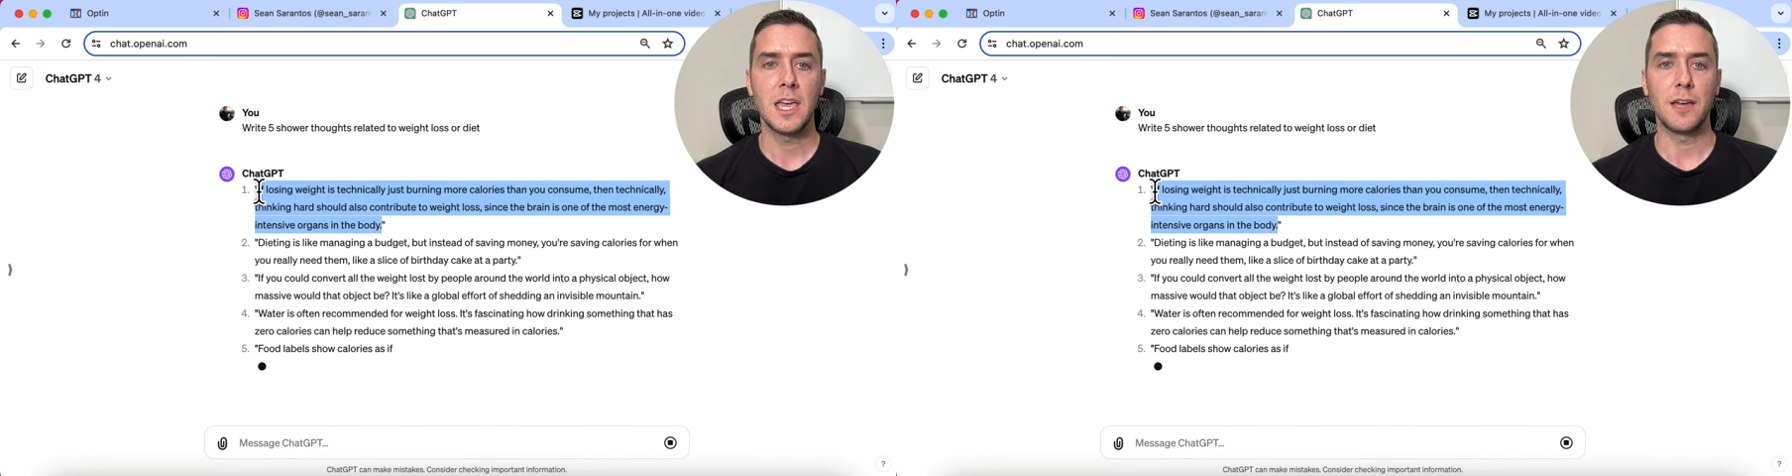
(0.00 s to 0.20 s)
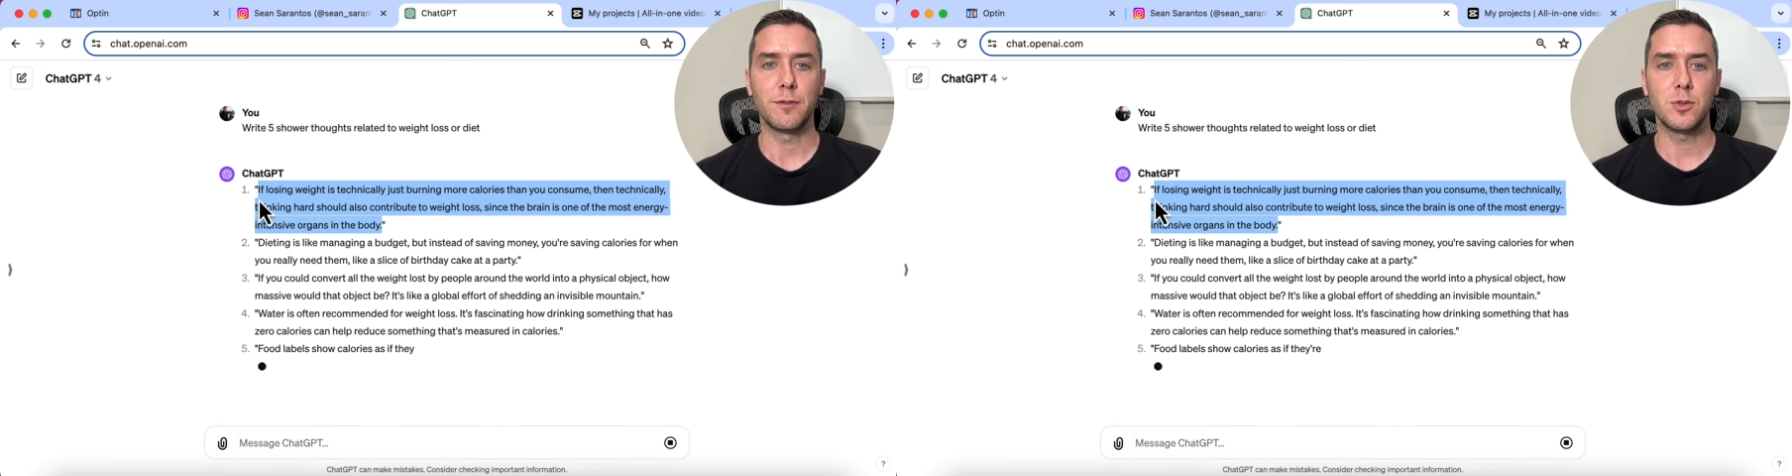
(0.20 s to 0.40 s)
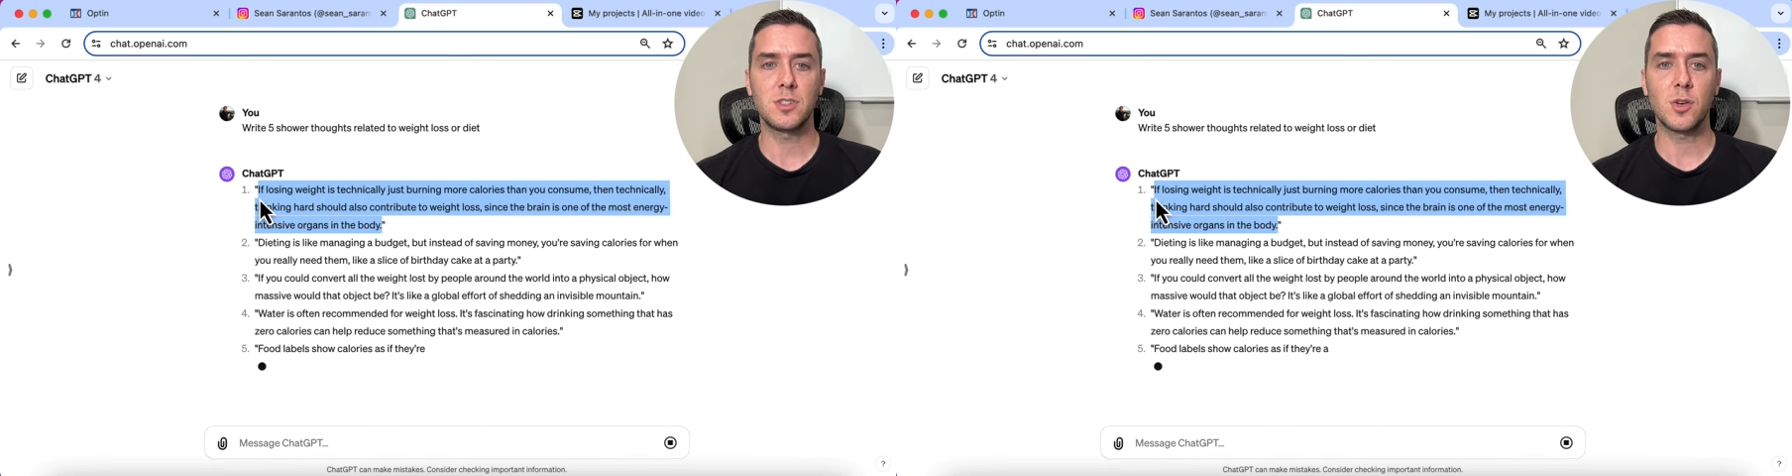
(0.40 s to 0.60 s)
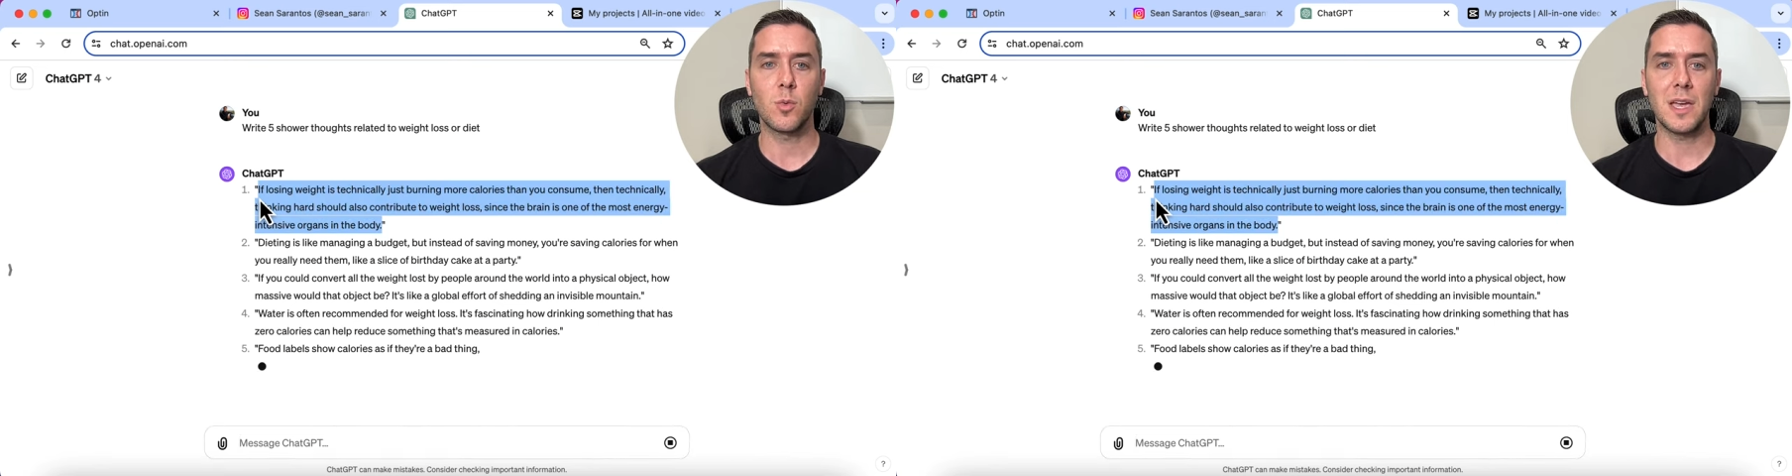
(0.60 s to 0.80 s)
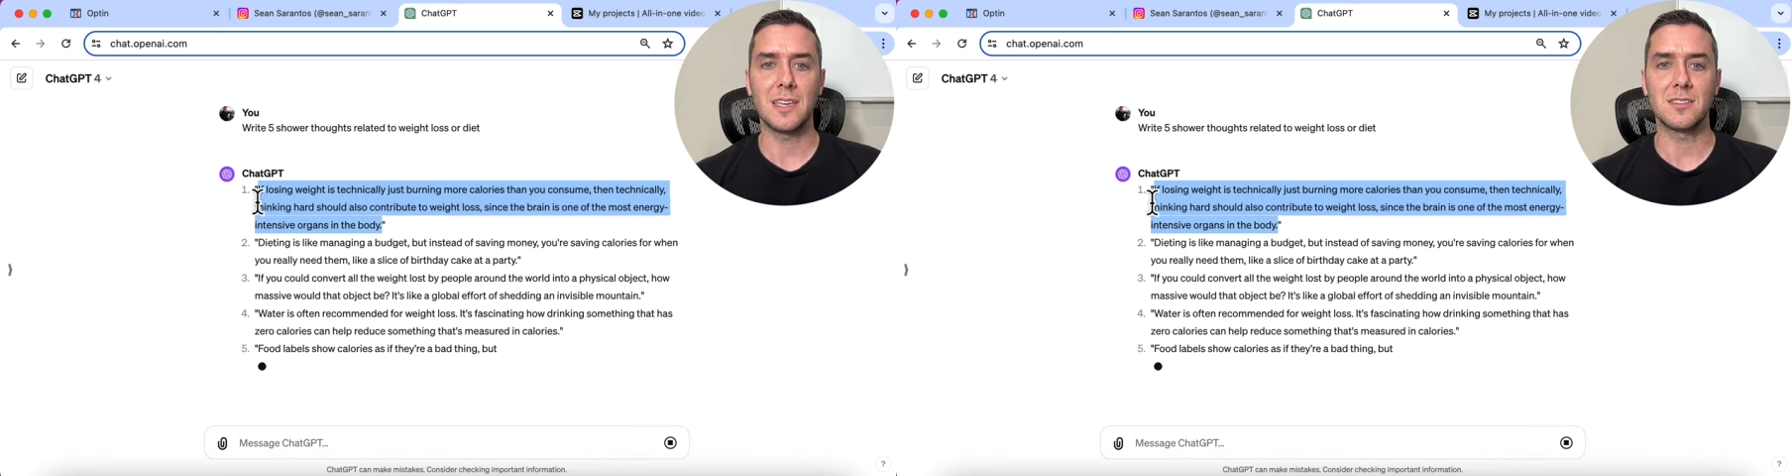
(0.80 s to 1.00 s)
If losing
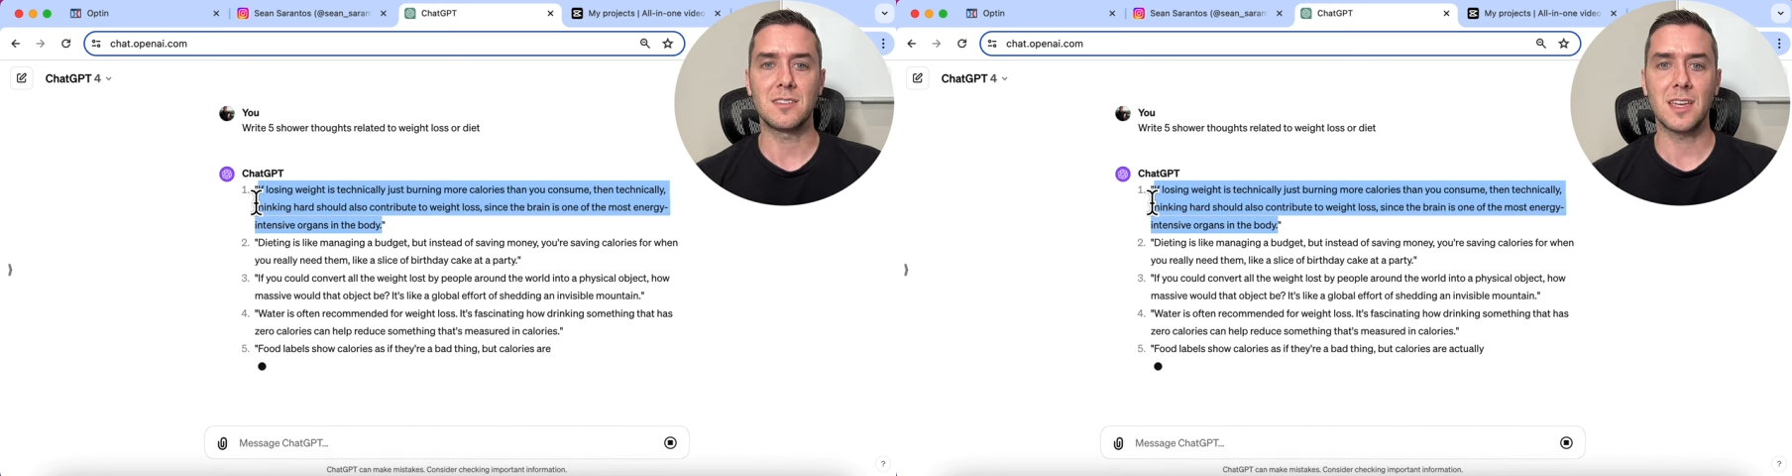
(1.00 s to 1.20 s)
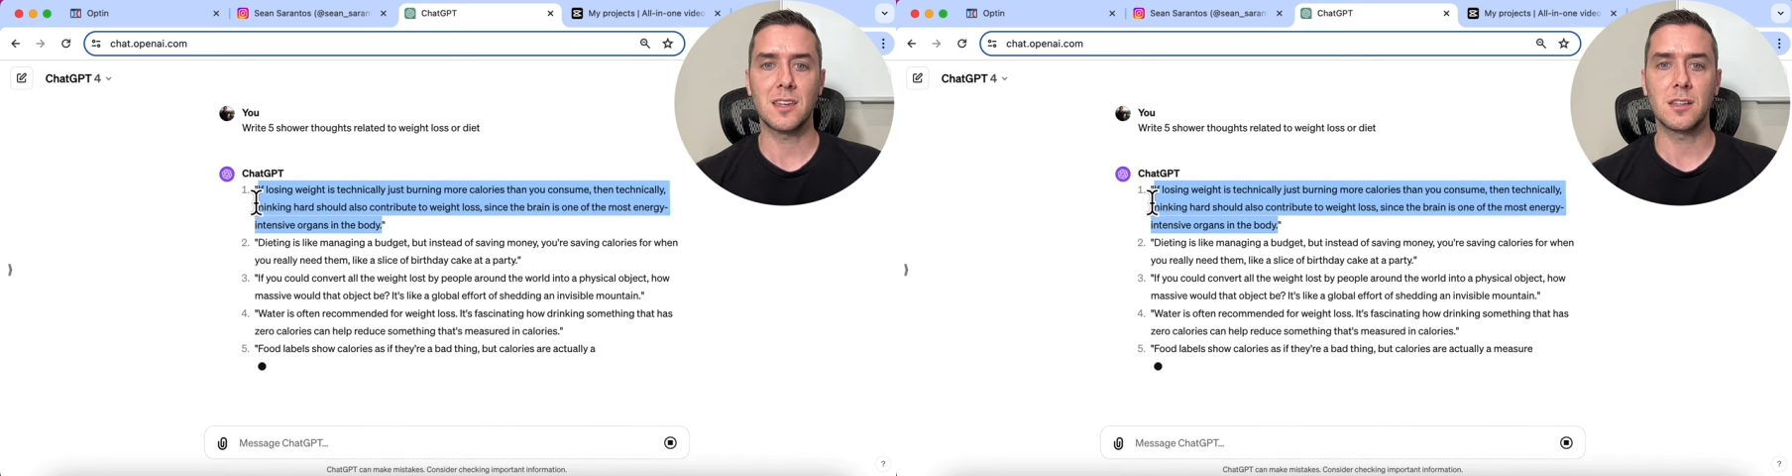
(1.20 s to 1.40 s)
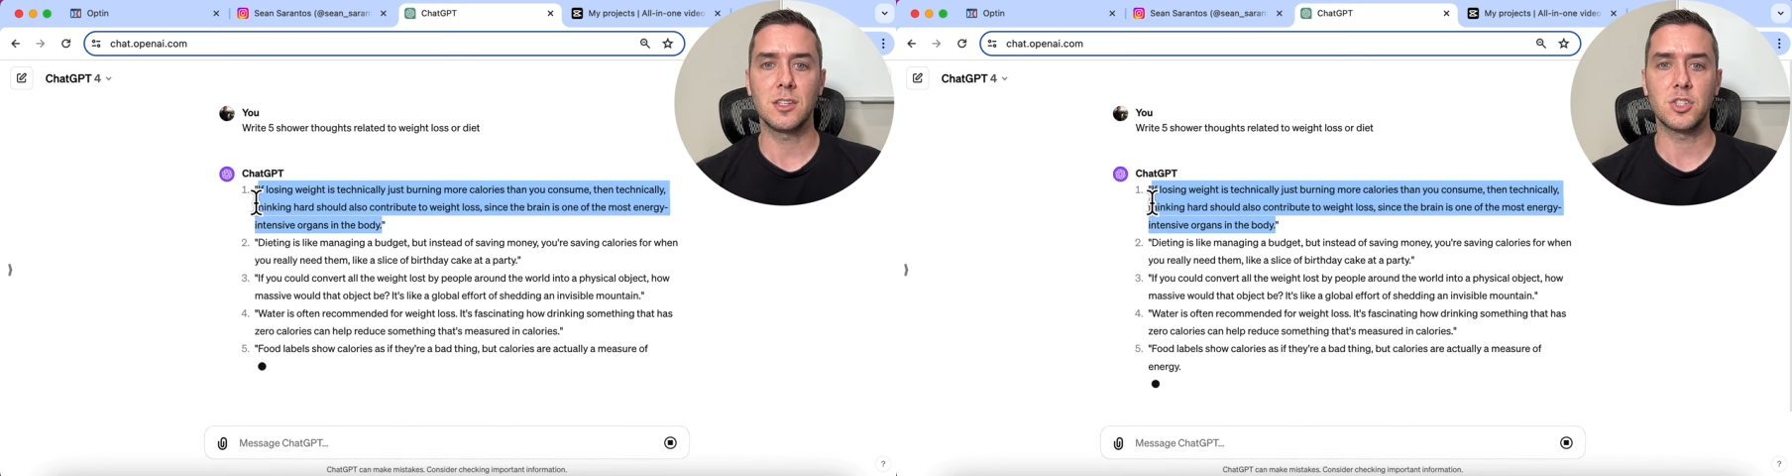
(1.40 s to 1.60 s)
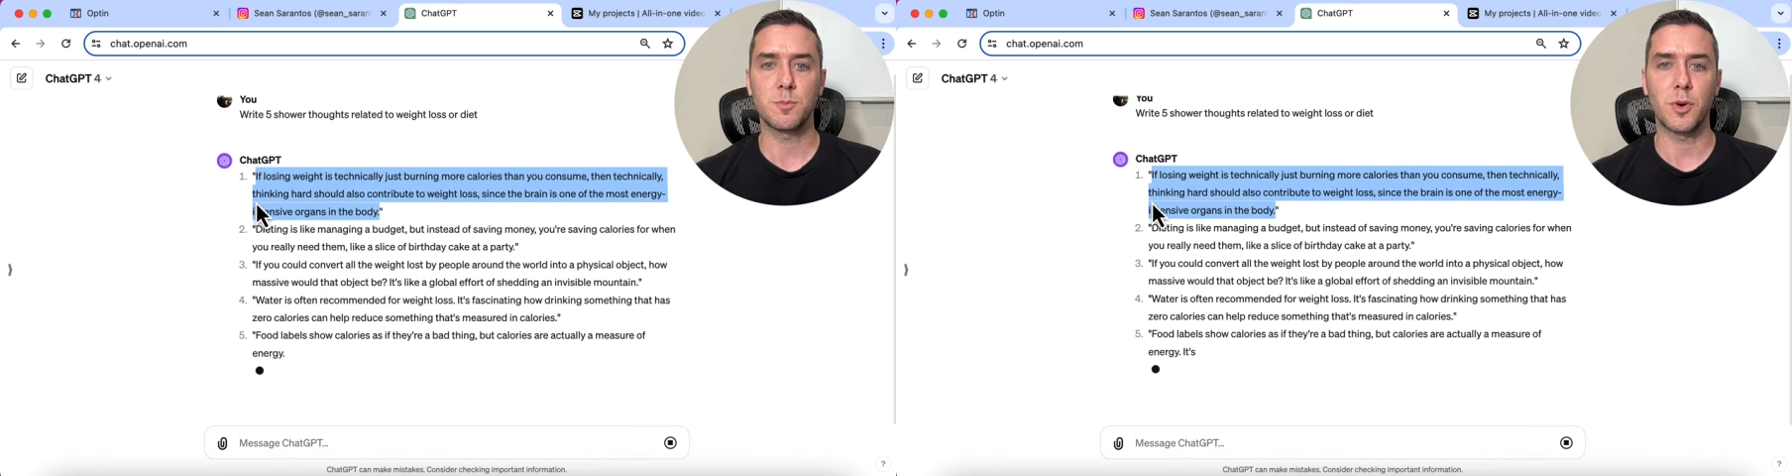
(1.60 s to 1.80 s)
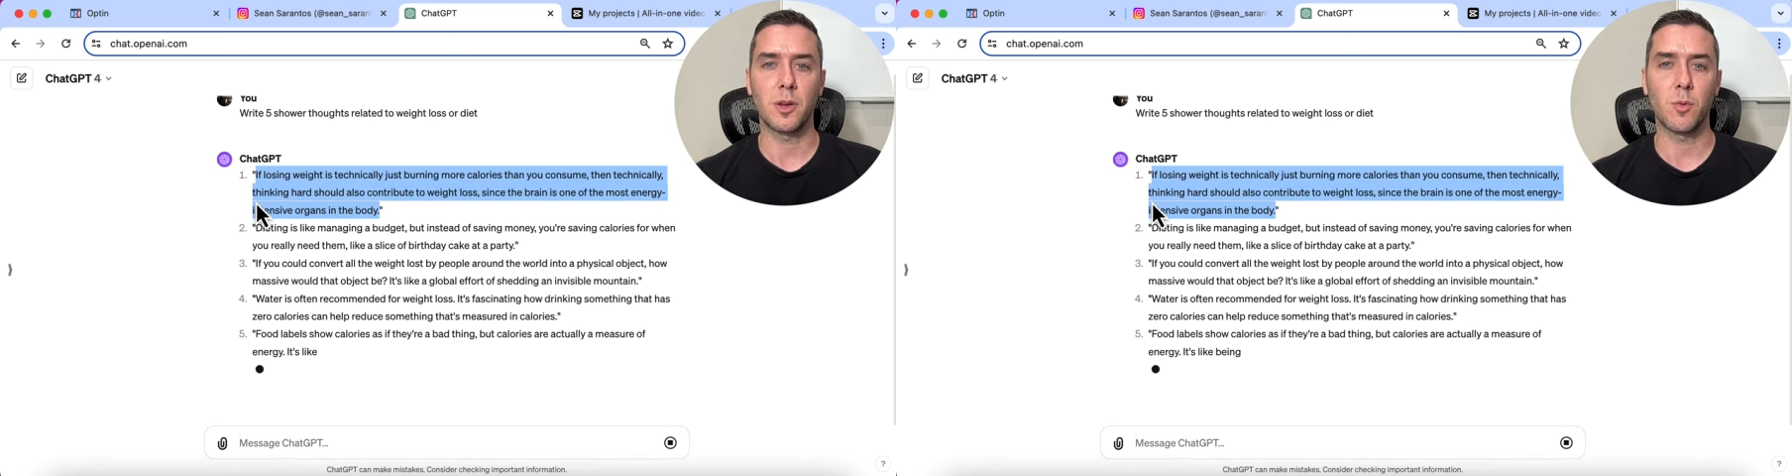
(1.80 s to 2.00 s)
weight is technically
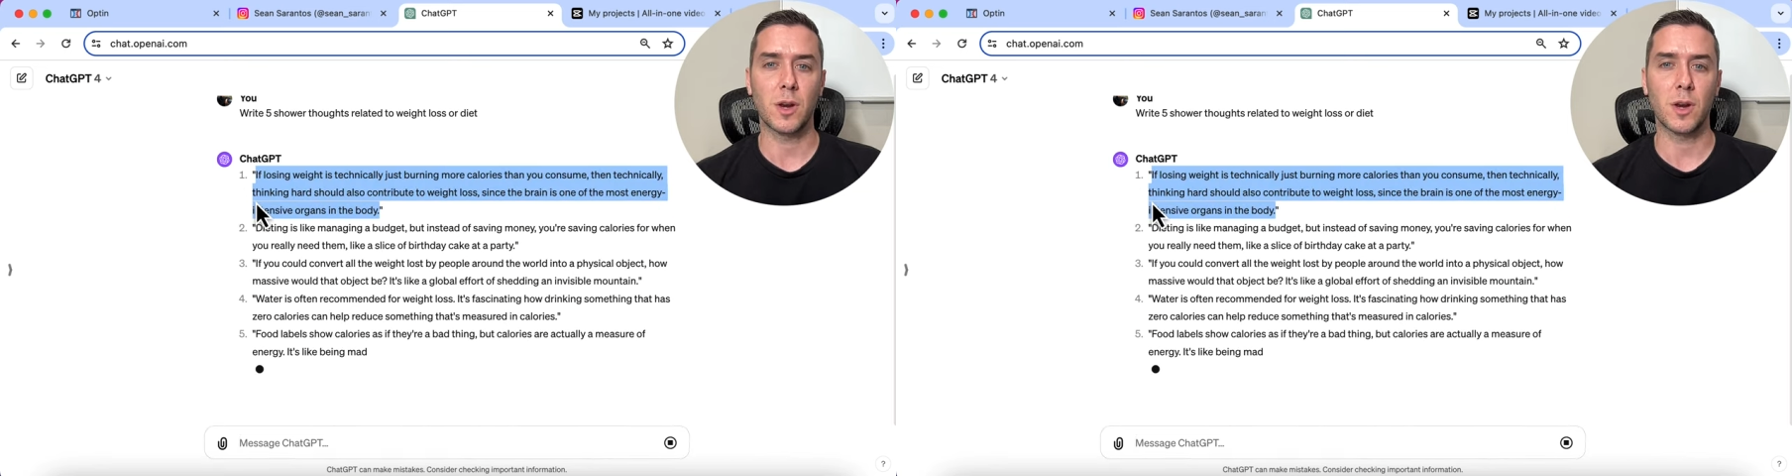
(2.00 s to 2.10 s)
just burning